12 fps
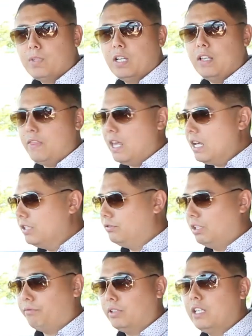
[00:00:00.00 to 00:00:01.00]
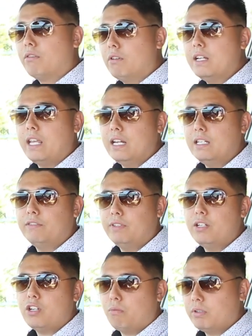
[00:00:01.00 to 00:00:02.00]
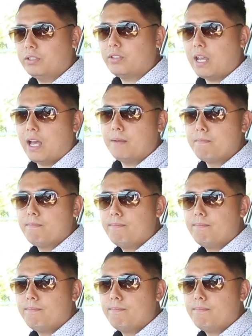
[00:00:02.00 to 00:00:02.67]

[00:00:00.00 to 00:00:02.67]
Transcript: That is definitely a really handy feature with this car.